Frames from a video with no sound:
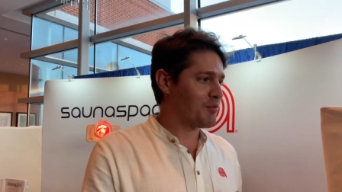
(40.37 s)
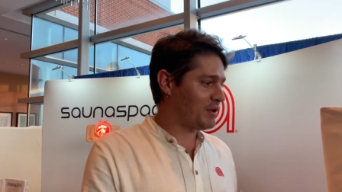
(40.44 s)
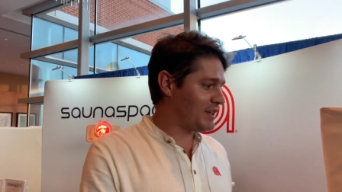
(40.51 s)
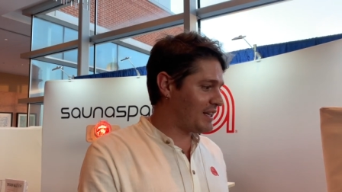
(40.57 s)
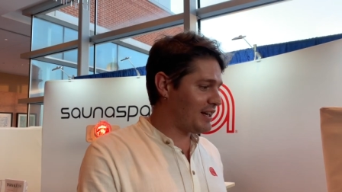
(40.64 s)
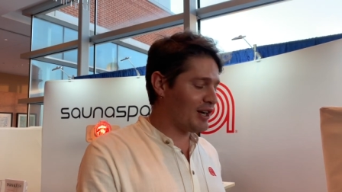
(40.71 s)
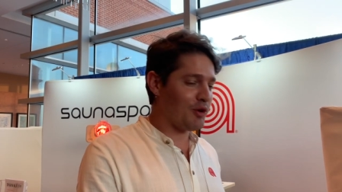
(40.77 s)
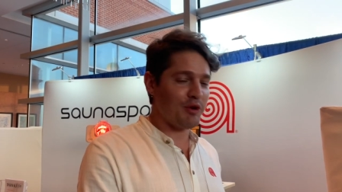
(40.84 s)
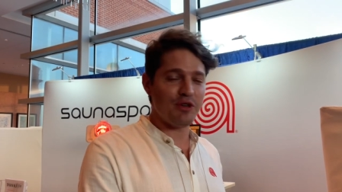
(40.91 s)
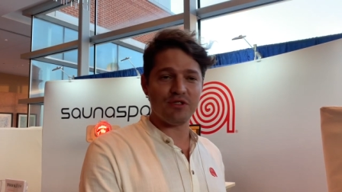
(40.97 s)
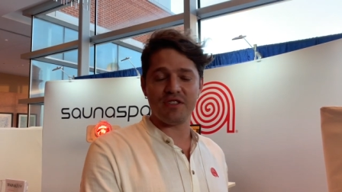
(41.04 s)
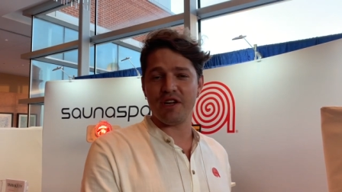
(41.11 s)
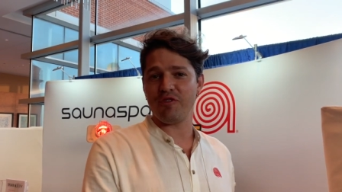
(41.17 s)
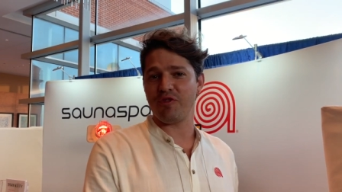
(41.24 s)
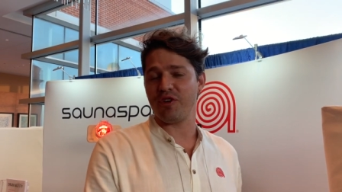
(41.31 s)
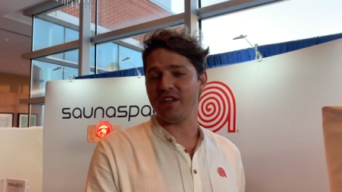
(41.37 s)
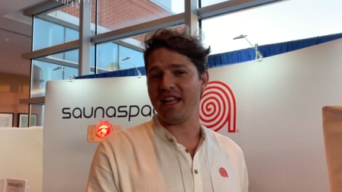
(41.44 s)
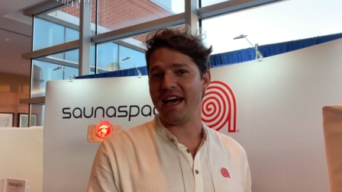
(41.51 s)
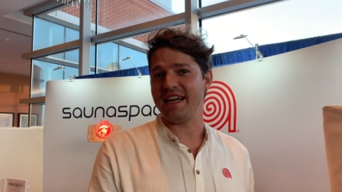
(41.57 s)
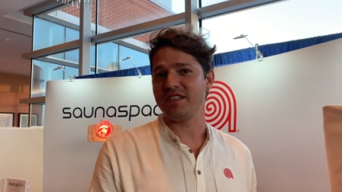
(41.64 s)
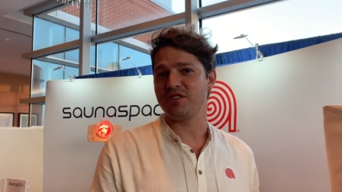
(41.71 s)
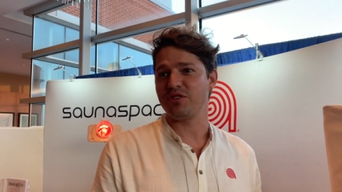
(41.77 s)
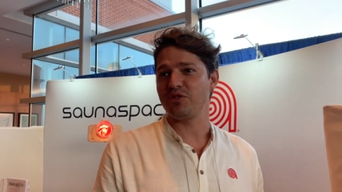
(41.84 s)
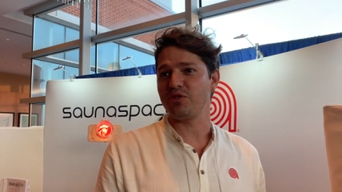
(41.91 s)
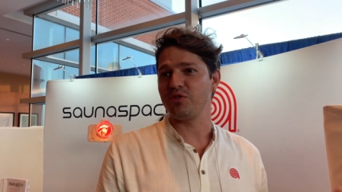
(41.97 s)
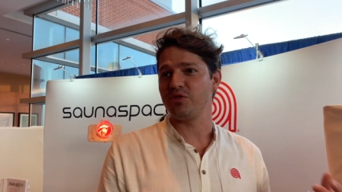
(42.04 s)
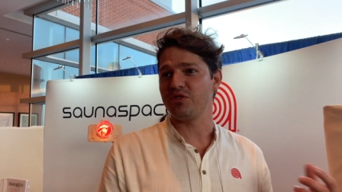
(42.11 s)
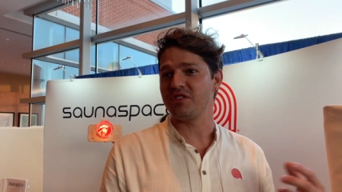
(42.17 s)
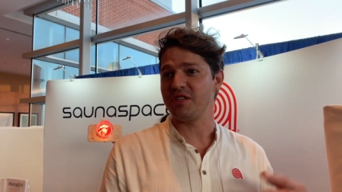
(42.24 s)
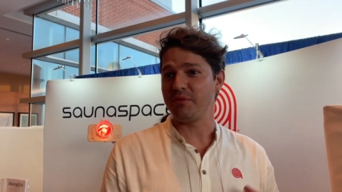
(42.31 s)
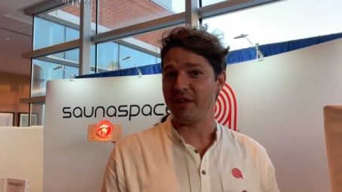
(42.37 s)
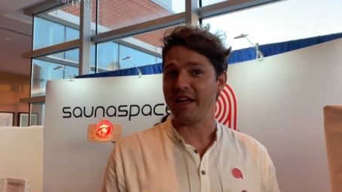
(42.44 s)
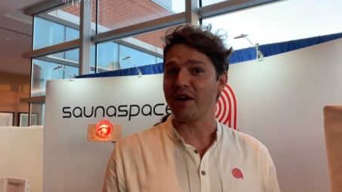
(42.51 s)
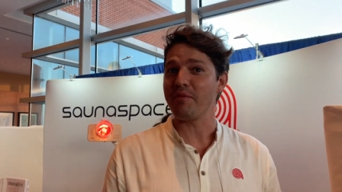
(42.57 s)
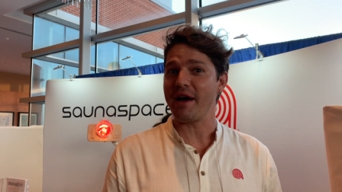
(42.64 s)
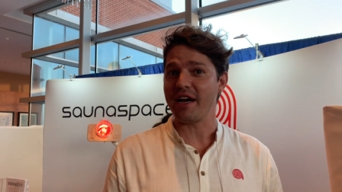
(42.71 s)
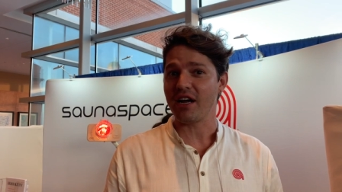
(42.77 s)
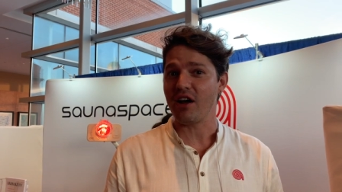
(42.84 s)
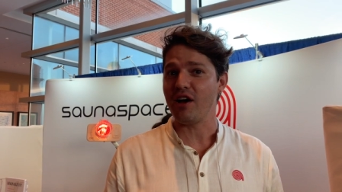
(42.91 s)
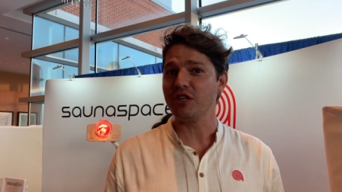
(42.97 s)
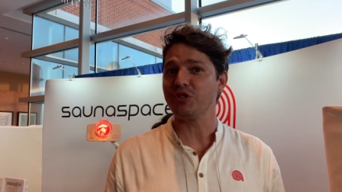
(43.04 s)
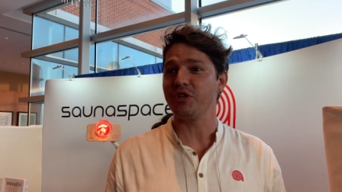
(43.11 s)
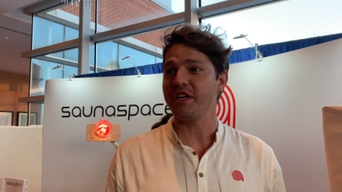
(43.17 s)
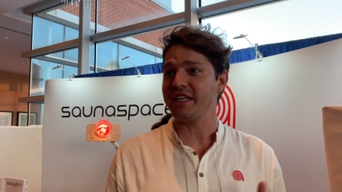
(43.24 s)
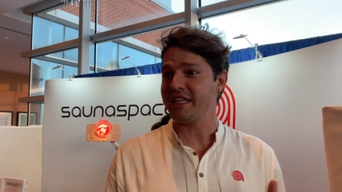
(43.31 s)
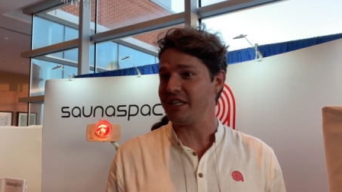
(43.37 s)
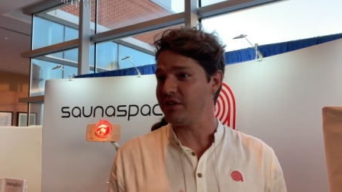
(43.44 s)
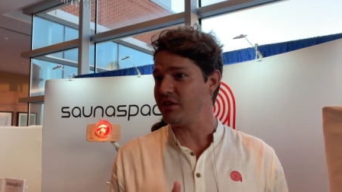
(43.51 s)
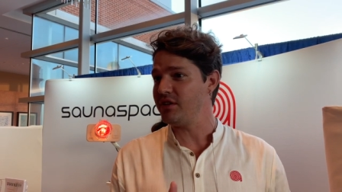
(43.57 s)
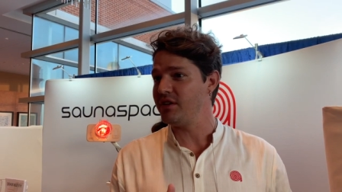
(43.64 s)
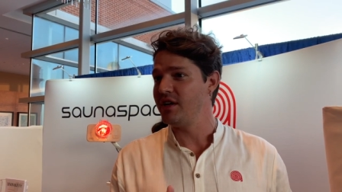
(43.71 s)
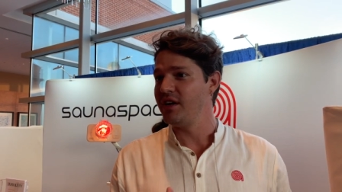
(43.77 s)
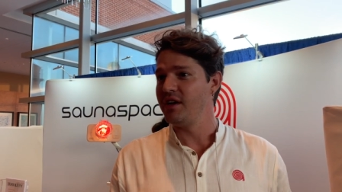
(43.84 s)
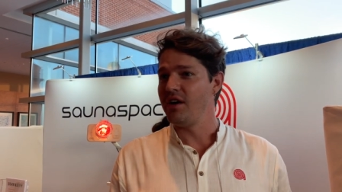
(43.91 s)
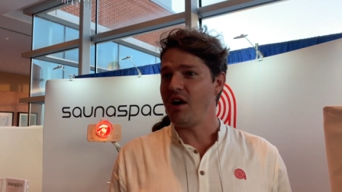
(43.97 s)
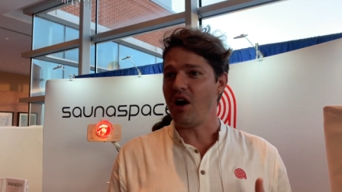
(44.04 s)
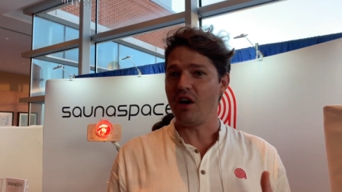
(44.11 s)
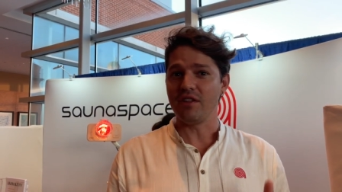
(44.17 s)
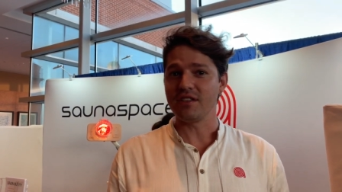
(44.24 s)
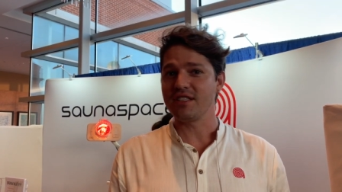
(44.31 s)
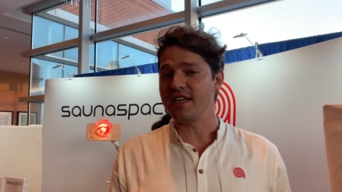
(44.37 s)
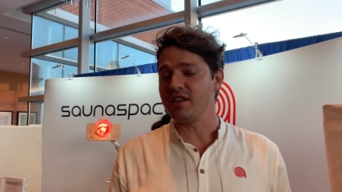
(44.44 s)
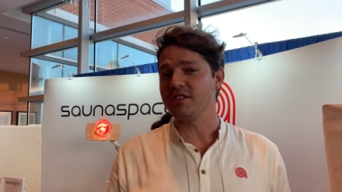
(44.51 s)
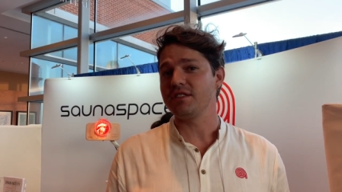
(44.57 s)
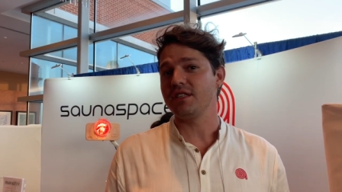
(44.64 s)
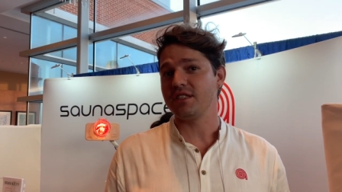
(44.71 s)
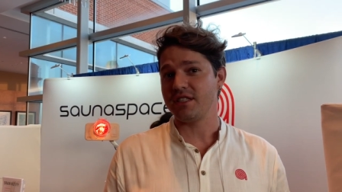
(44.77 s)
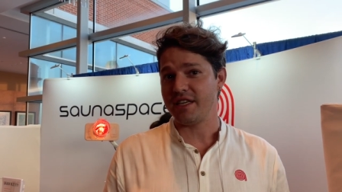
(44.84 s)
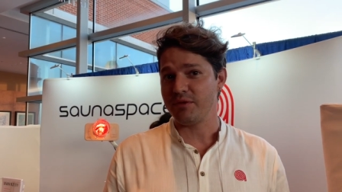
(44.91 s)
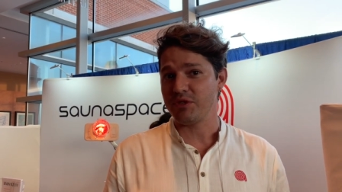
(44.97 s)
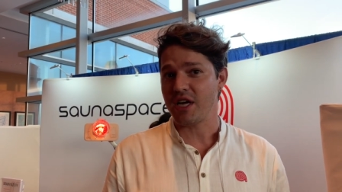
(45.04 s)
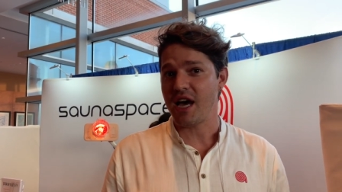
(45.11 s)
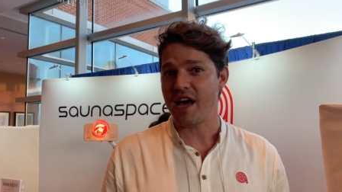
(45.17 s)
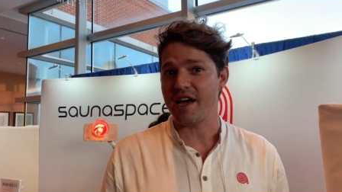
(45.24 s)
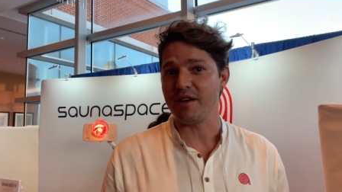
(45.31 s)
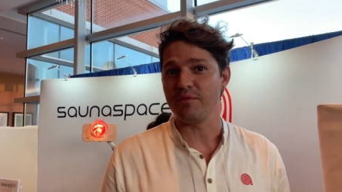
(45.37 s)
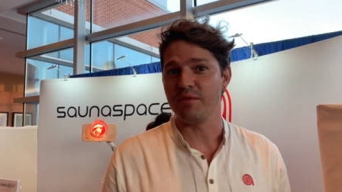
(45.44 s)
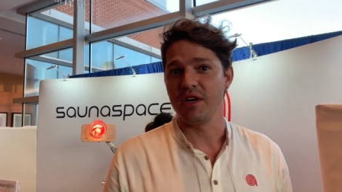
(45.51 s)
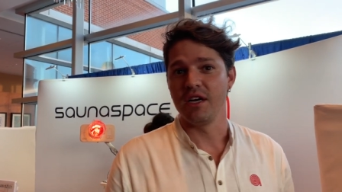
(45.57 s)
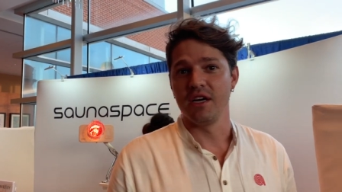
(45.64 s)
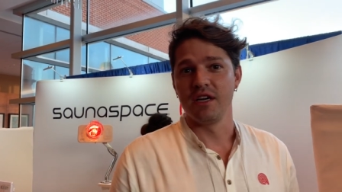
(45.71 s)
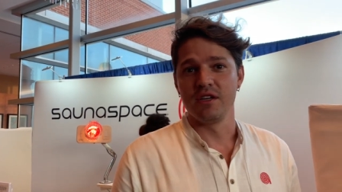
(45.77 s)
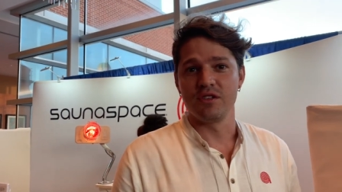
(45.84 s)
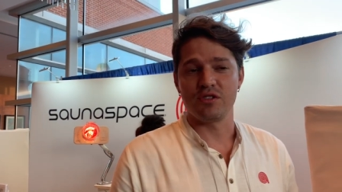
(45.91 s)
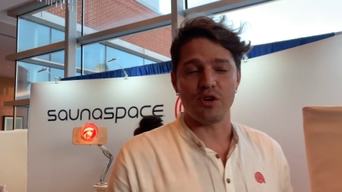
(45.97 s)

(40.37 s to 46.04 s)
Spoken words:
but in here we use near-infrared light to stimulate our mitochondria to heal all the cells at the same time.